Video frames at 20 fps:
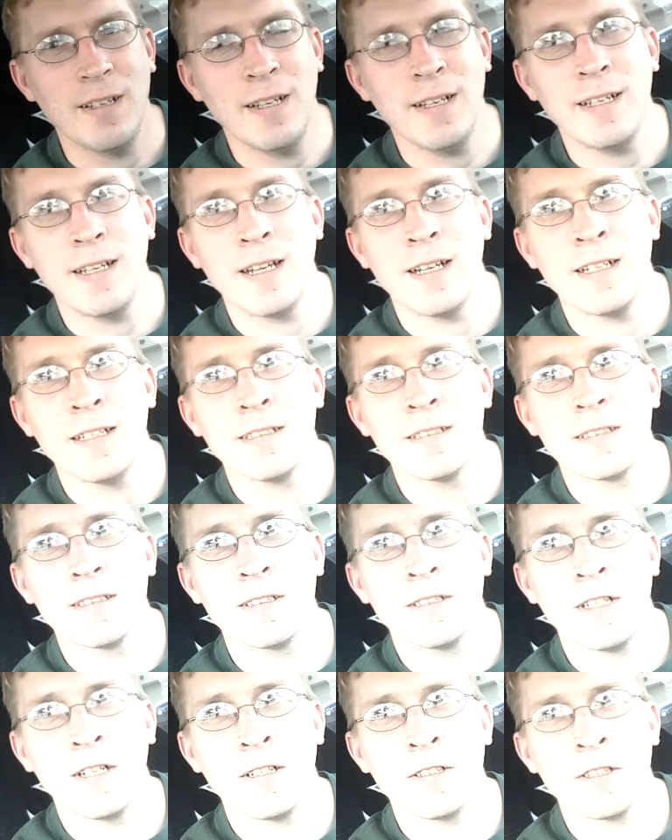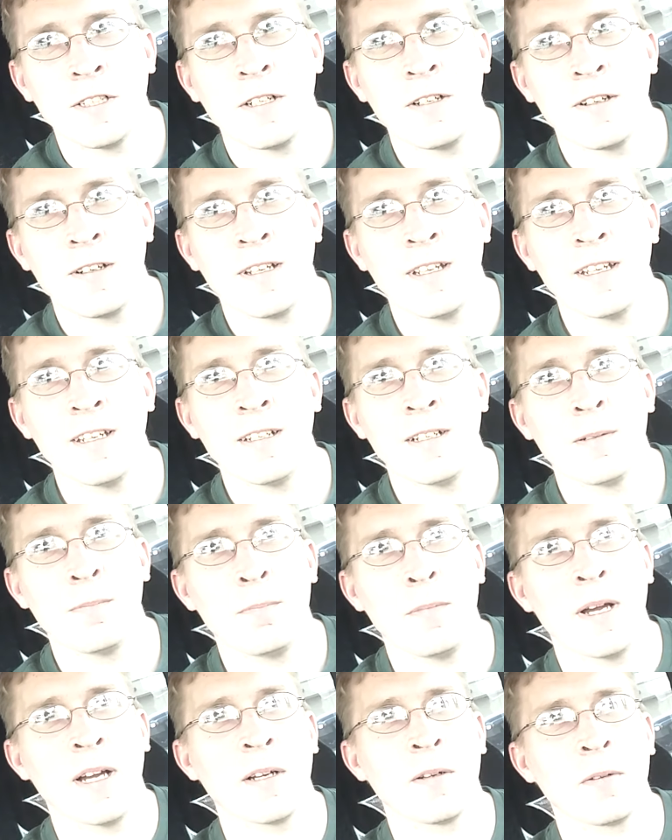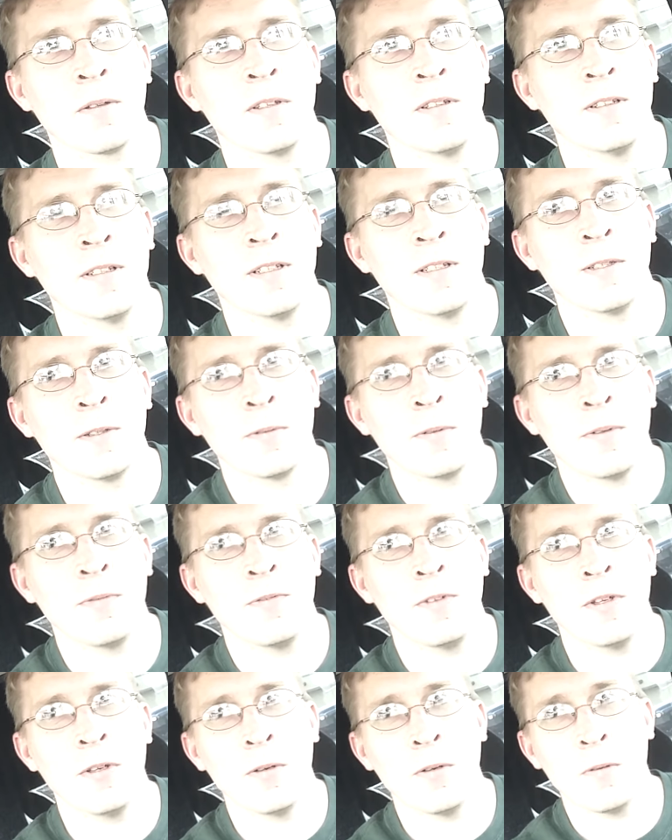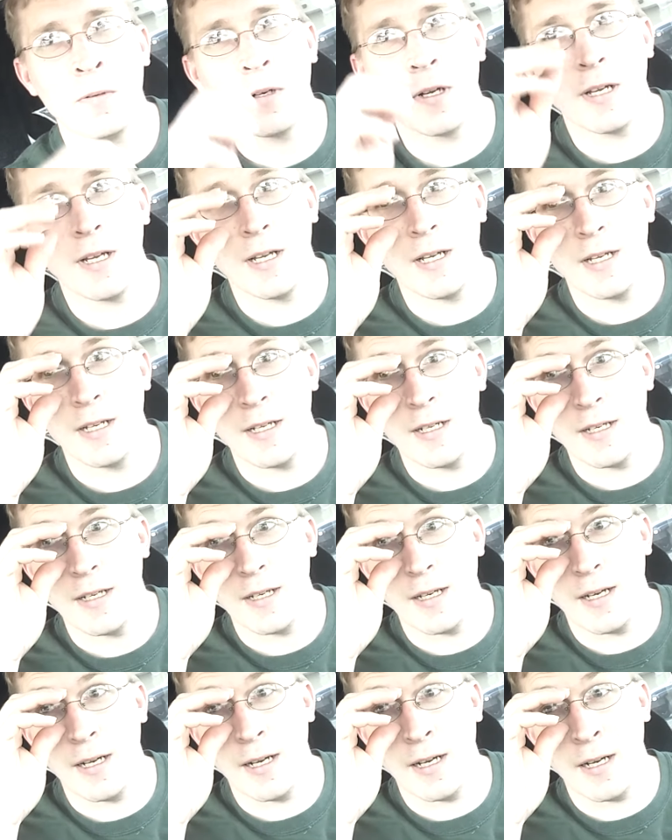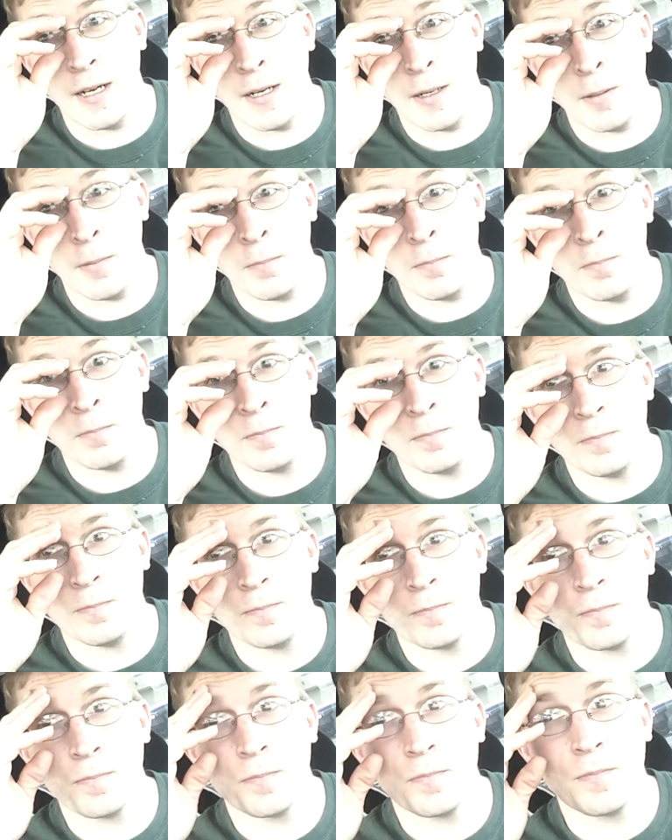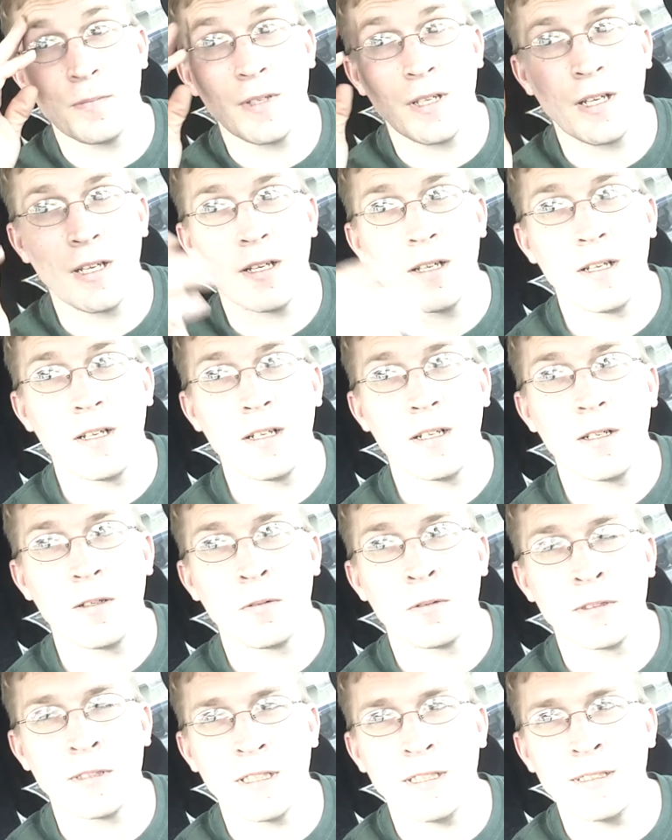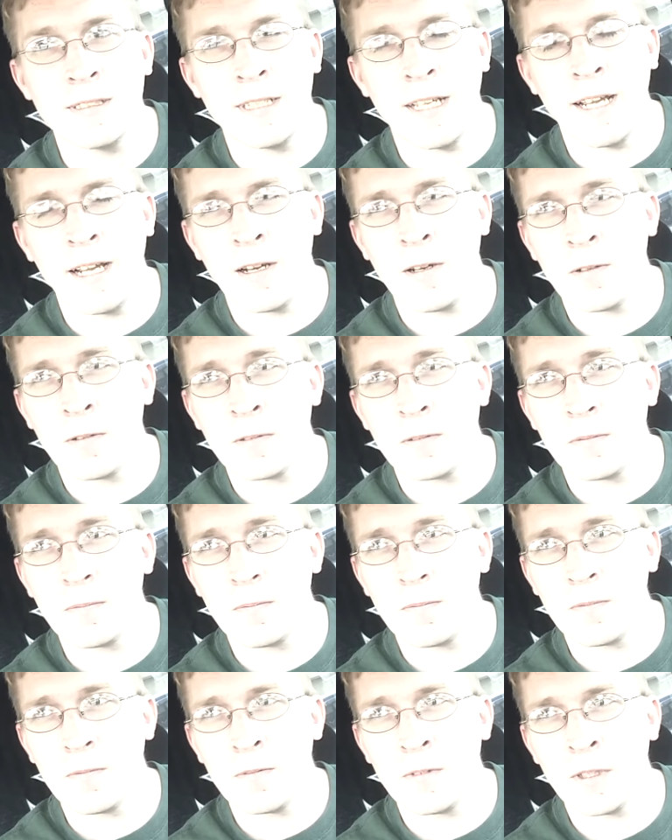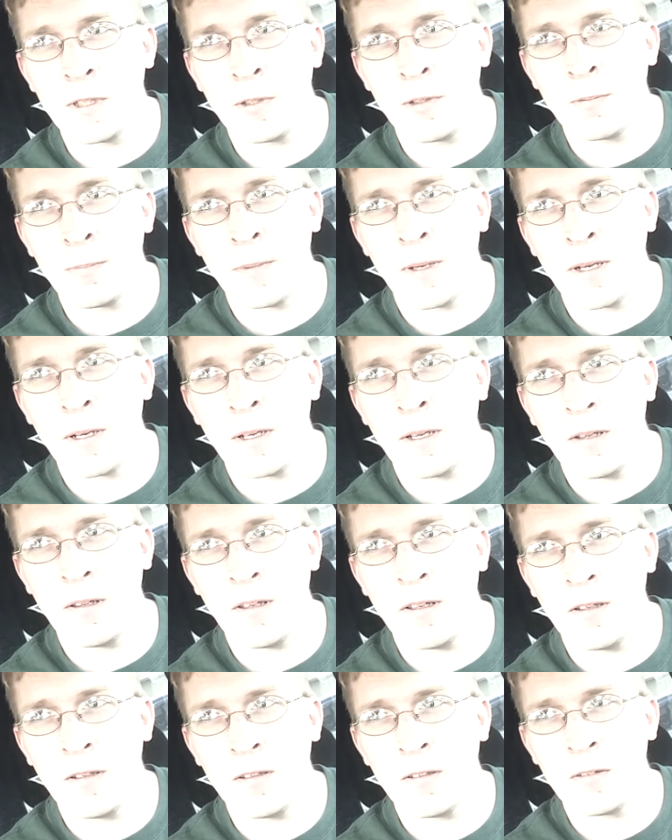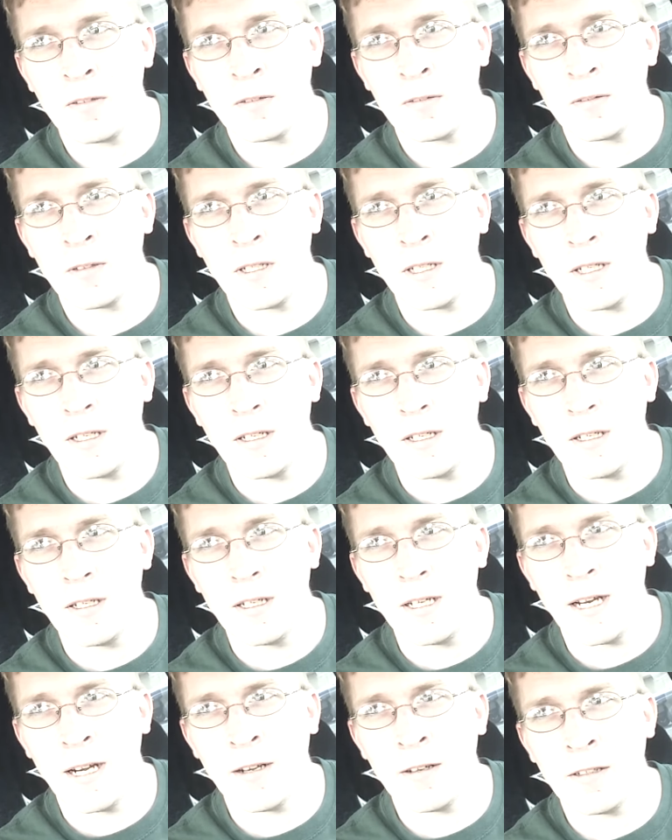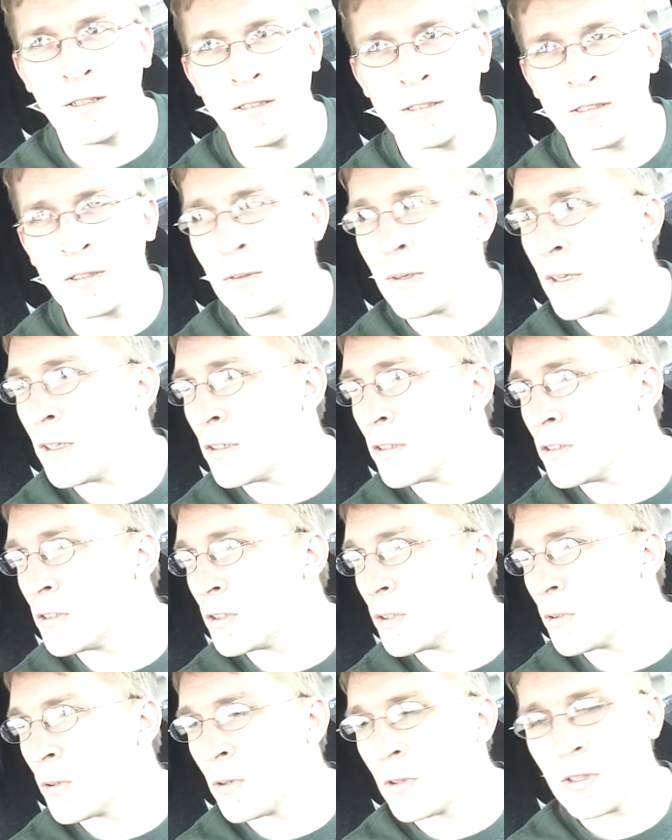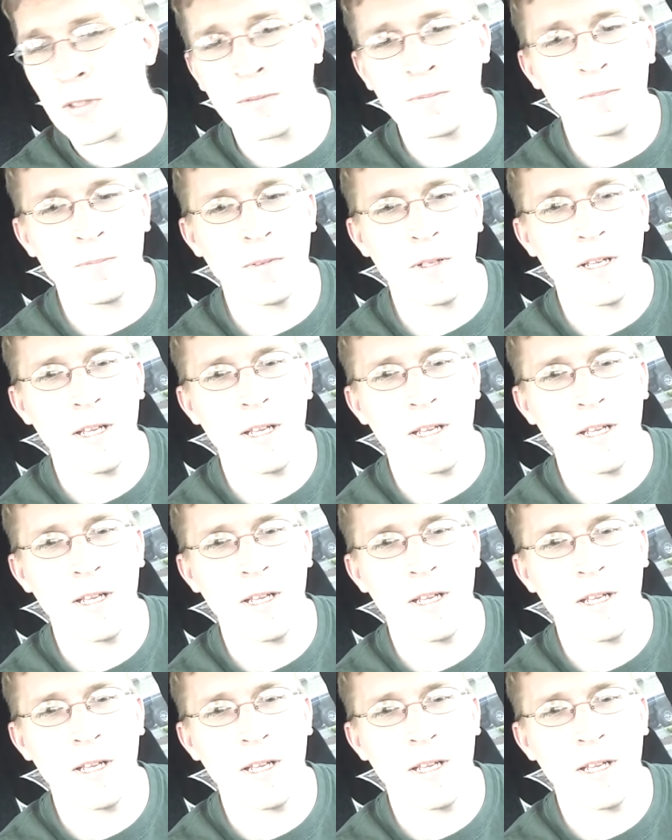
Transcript: Hey guys, Josh here again. I'm back with another review. Um, was in town doing my errands around the store